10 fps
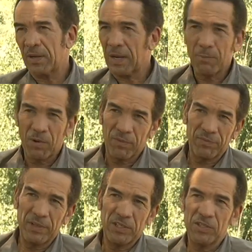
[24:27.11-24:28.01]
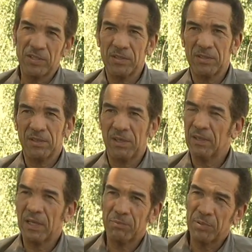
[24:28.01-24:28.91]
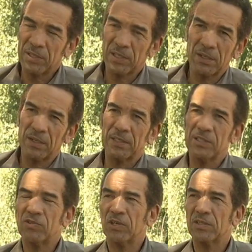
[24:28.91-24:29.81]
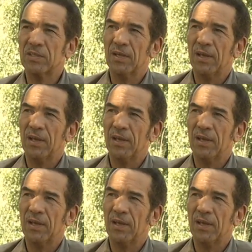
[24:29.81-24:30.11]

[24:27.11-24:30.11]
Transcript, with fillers: a number of villages in that particular district